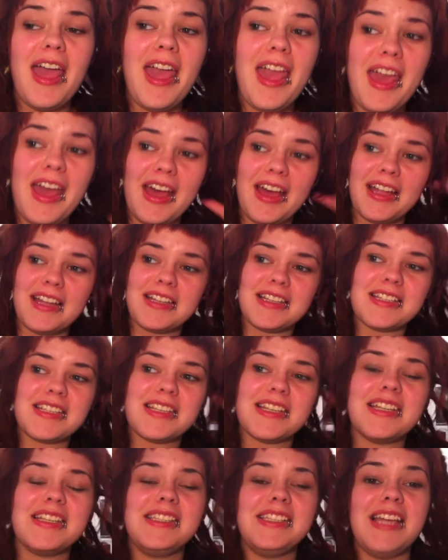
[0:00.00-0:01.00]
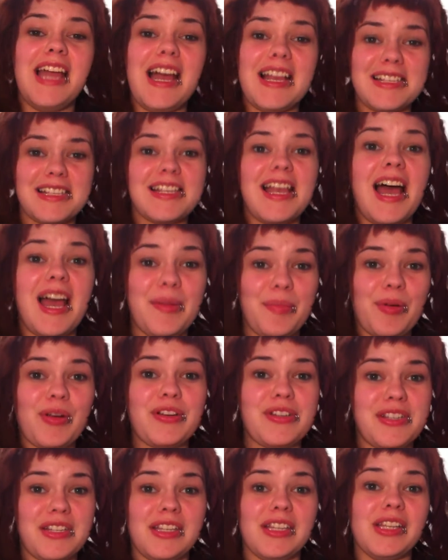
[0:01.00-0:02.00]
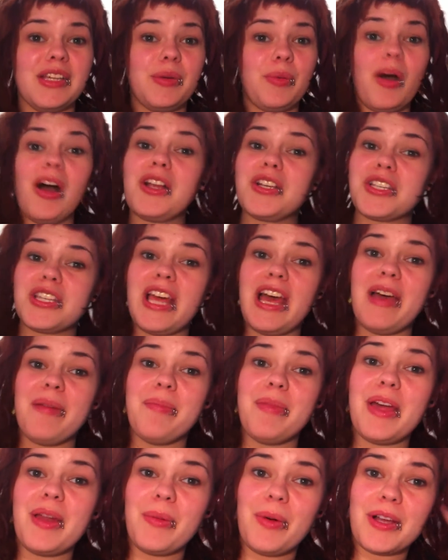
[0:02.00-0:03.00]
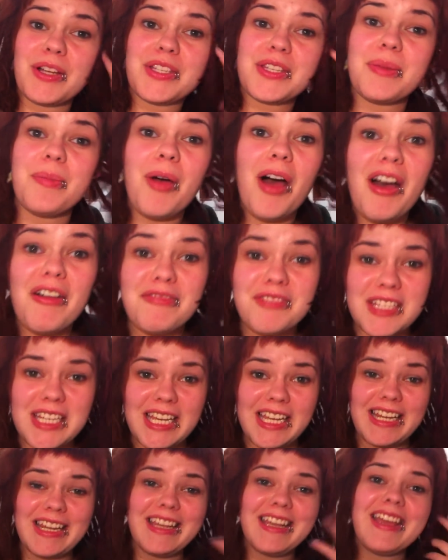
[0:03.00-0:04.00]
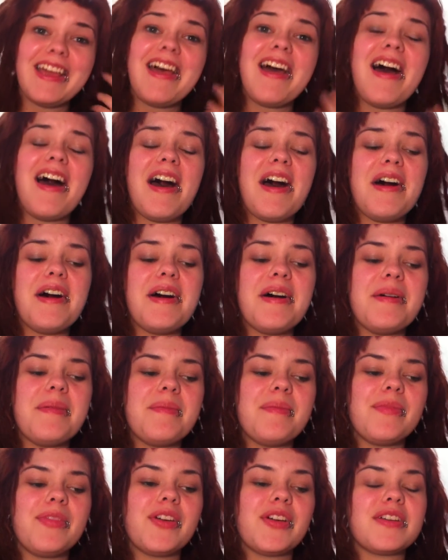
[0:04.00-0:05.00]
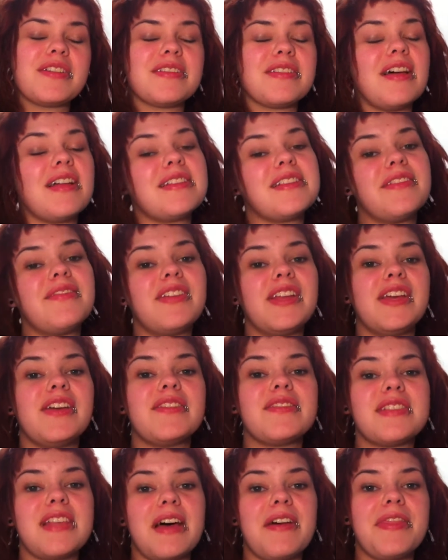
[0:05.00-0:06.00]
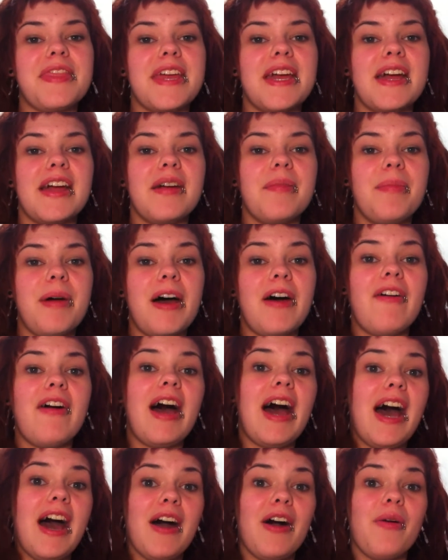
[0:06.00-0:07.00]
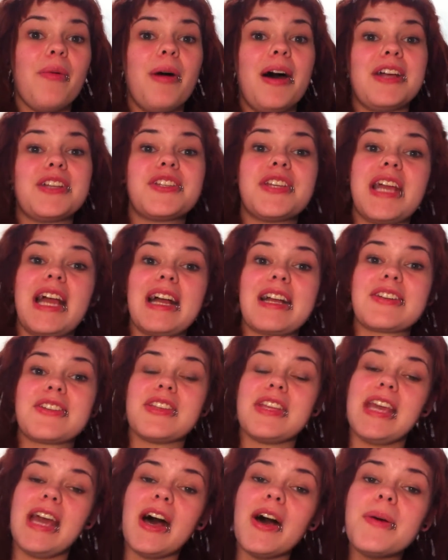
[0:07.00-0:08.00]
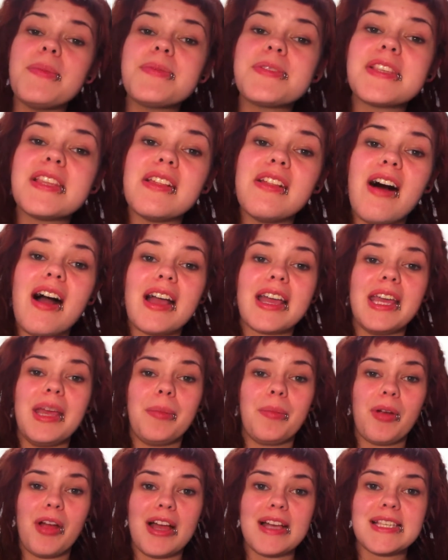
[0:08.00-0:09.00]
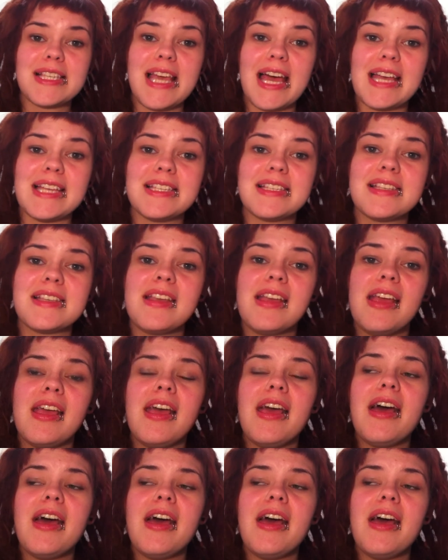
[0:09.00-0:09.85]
And yes, I personally wash them and wash them often. There's lots of videos out there about how washing actually helps the locking process.